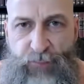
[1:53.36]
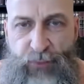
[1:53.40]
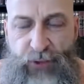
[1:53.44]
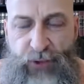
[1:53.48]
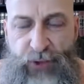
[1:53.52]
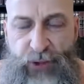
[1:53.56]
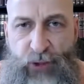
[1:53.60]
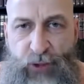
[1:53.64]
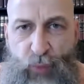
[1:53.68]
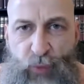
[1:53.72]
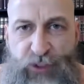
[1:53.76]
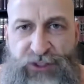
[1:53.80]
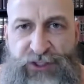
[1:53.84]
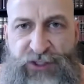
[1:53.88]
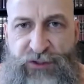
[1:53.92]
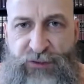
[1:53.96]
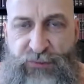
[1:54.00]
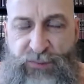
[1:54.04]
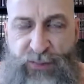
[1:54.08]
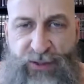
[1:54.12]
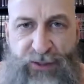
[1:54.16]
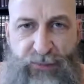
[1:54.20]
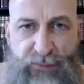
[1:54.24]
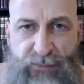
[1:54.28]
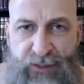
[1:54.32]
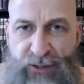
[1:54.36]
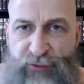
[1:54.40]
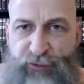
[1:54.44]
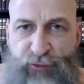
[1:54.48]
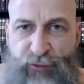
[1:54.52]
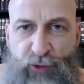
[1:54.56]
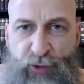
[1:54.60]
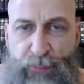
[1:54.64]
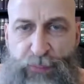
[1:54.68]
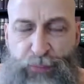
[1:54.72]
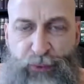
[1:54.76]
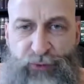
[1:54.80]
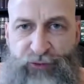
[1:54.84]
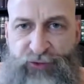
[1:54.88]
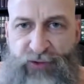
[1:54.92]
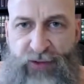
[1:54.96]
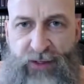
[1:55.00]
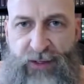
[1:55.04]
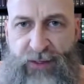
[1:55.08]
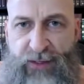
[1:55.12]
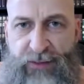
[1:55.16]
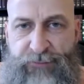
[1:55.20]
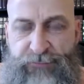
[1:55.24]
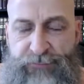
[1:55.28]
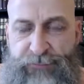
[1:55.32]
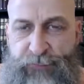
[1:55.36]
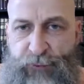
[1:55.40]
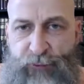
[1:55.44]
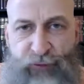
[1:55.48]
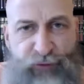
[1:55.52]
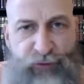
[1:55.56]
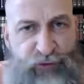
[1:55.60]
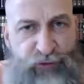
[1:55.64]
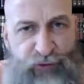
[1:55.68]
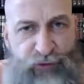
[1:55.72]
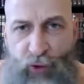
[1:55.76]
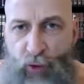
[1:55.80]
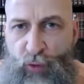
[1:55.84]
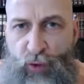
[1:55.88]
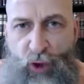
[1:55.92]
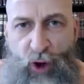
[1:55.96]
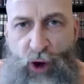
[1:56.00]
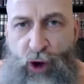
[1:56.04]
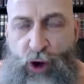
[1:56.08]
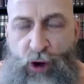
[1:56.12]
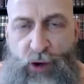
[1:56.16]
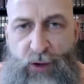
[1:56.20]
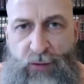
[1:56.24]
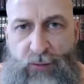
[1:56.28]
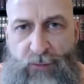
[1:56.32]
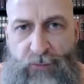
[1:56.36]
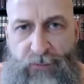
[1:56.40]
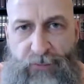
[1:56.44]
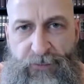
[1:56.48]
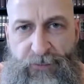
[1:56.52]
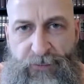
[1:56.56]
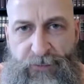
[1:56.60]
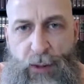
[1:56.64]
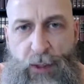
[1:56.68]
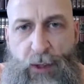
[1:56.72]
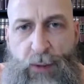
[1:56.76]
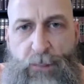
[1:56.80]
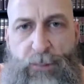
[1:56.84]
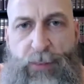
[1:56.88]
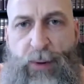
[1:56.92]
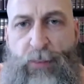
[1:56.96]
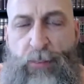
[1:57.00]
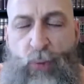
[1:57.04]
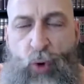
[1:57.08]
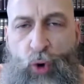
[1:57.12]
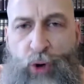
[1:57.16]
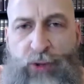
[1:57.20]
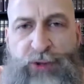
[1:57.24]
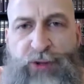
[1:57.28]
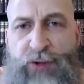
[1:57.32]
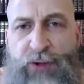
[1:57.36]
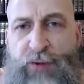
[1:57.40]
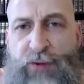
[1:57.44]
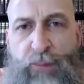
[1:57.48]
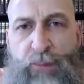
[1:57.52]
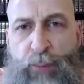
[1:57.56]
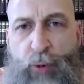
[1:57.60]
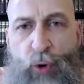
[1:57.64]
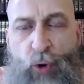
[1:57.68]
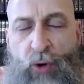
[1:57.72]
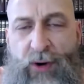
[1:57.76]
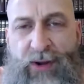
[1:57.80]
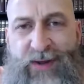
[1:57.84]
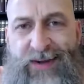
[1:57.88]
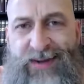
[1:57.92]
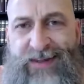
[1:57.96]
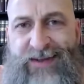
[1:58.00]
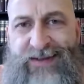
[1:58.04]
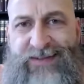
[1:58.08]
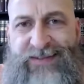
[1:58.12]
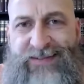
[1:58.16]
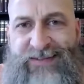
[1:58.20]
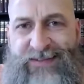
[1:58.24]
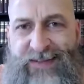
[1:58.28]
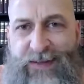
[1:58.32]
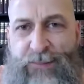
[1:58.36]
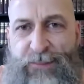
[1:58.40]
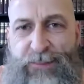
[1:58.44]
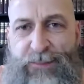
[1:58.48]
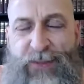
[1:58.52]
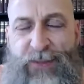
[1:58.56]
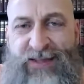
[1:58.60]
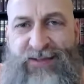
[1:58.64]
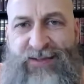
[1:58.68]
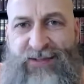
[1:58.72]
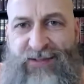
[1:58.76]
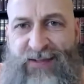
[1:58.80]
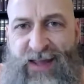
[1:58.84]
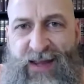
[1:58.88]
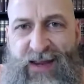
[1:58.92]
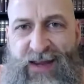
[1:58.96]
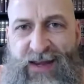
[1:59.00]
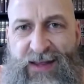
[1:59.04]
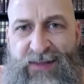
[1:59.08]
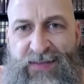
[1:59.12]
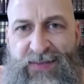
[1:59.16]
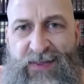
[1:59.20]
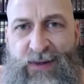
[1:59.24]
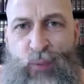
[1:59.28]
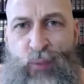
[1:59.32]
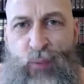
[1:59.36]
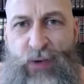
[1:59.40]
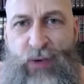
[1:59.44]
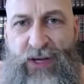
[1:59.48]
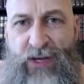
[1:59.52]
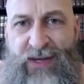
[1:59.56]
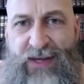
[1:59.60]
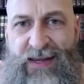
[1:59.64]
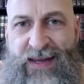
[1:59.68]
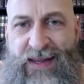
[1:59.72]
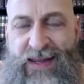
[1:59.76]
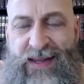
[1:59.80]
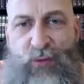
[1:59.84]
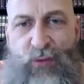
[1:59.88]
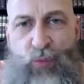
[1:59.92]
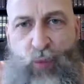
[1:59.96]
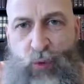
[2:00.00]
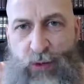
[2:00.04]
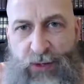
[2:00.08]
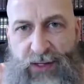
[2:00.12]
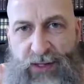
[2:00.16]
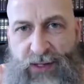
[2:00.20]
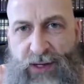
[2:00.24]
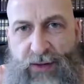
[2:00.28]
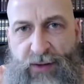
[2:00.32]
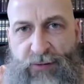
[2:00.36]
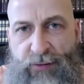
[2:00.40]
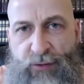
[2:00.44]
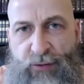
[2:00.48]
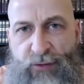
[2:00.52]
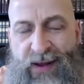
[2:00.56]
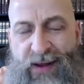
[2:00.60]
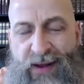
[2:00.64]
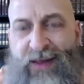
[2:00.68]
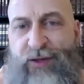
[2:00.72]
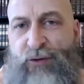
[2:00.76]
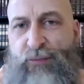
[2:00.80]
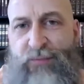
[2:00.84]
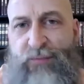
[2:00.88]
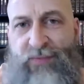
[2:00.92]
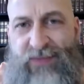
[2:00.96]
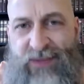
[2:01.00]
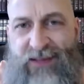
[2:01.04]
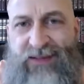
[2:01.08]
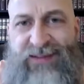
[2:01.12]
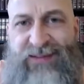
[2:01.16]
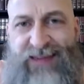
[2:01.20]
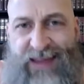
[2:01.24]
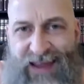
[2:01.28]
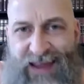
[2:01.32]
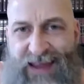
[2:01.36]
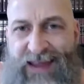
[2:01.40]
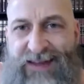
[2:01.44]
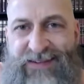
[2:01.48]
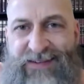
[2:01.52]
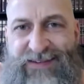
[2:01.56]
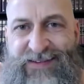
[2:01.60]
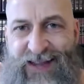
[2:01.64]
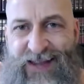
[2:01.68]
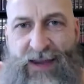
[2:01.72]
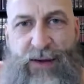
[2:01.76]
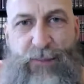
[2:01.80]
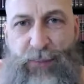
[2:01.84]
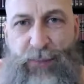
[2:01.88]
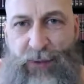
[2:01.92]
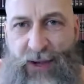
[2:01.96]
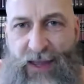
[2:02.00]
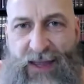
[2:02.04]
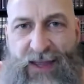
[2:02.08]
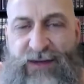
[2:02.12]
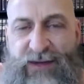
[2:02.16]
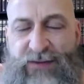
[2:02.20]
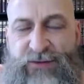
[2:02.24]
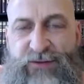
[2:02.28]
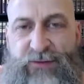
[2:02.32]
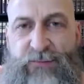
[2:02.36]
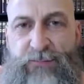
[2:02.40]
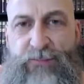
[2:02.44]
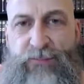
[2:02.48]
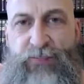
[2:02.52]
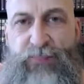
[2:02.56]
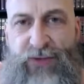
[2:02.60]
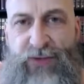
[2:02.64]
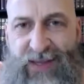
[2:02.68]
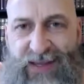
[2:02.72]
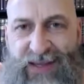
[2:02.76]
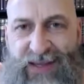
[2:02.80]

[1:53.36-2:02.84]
which has been misrepresented for so long. But more to the point, it is simply stating that we need one another. Now, this can take place in